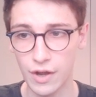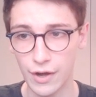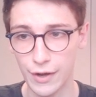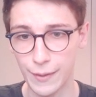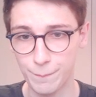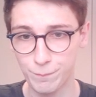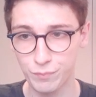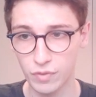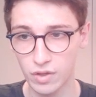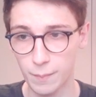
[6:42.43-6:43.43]

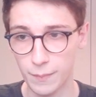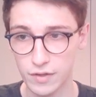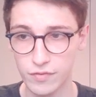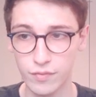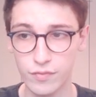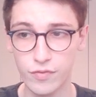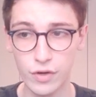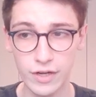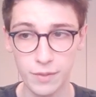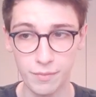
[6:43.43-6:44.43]
But
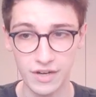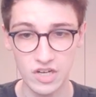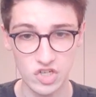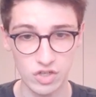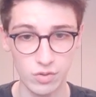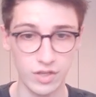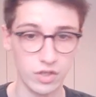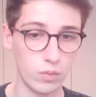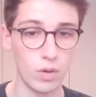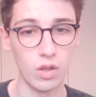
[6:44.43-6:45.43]
for enumeration, you can
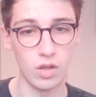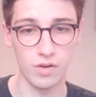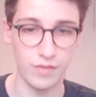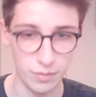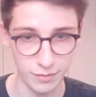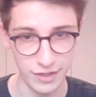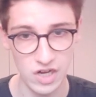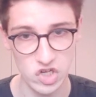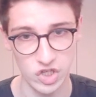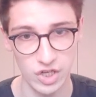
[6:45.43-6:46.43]
do a lot of
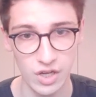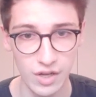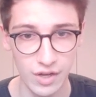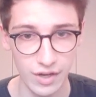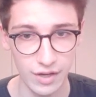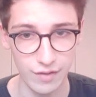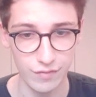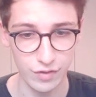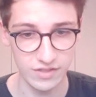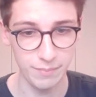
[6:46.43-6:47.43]
enumeration.
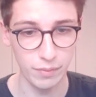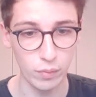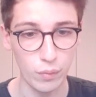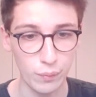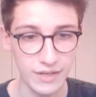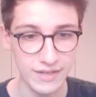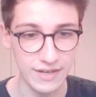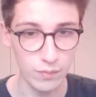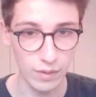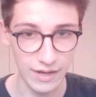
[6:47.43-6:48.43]
For example, what we
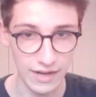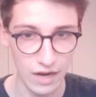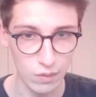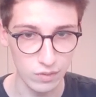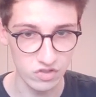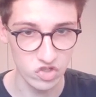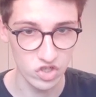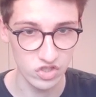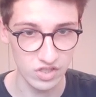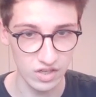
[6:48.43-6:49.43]
did right now is
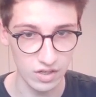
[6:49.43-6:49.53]
just